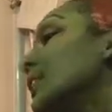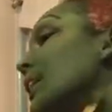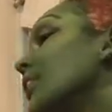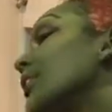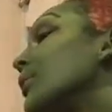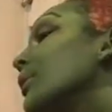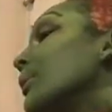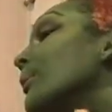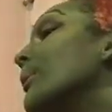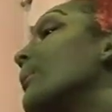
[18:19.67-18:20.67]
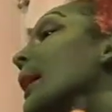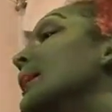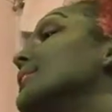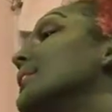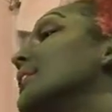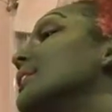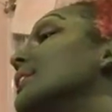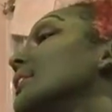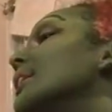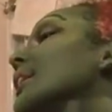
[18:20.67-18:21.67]
that I think were a bit patchy that I
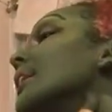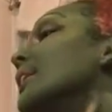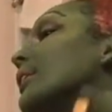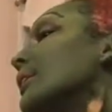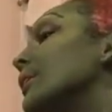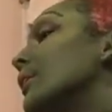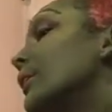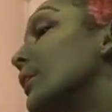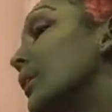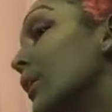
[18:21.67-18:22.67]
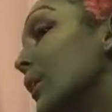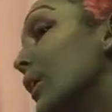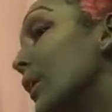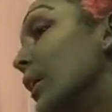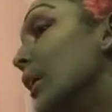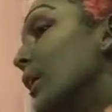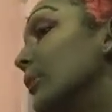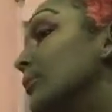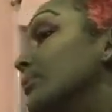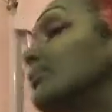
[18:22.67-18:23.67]
didn't like.
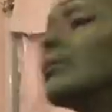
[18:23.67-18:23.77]
I'm